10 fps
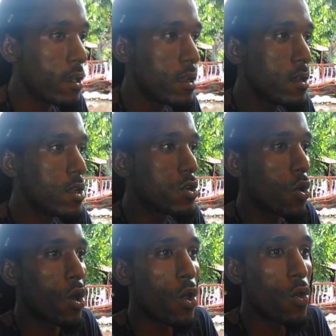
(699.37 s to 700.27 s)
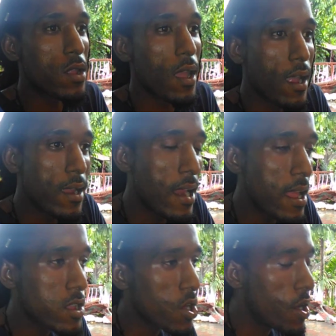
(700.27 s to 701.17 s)
show you how to get
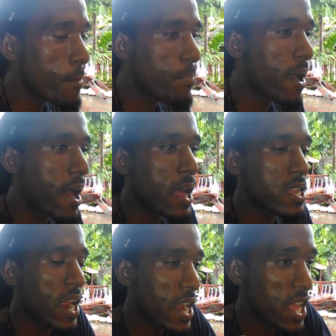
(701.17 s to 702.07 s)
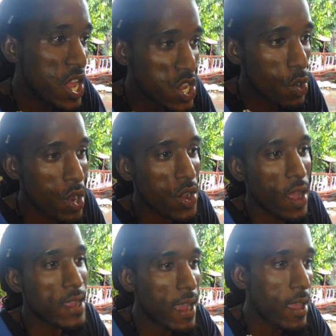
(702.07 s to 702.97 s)
certain plants that the intuition tell
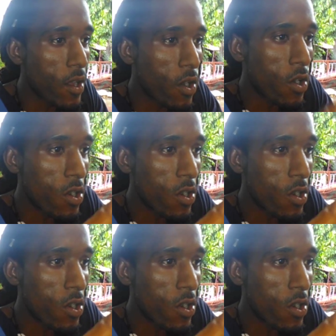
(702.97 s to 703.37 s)
you